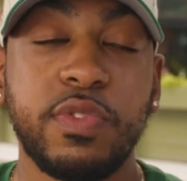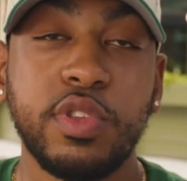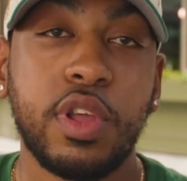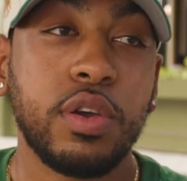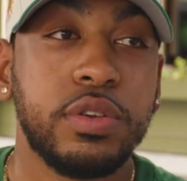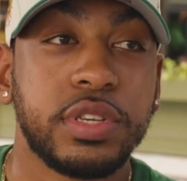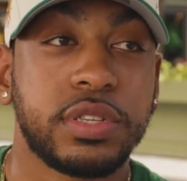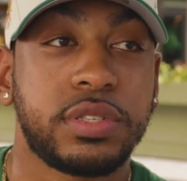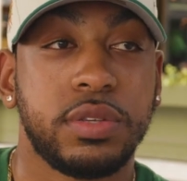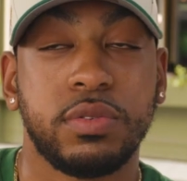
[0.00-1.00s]
if you don't, you
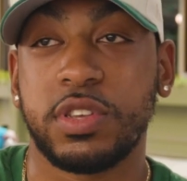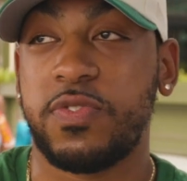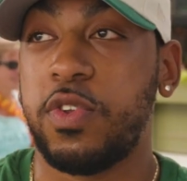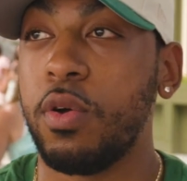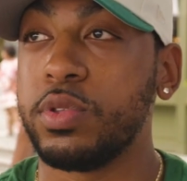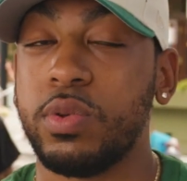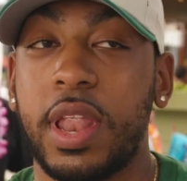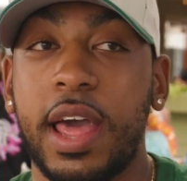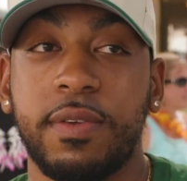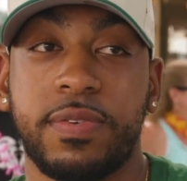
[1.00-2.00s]
just flowing
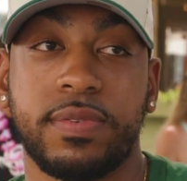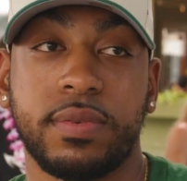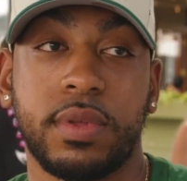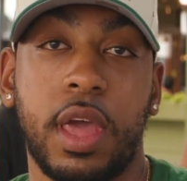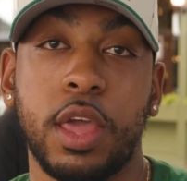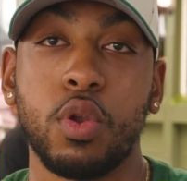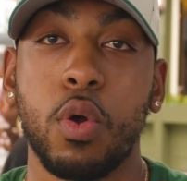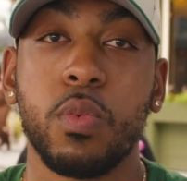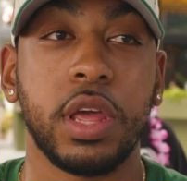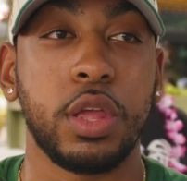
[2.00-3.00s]
through life. Yeah.
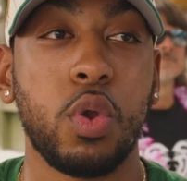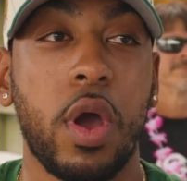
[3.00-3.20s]
And you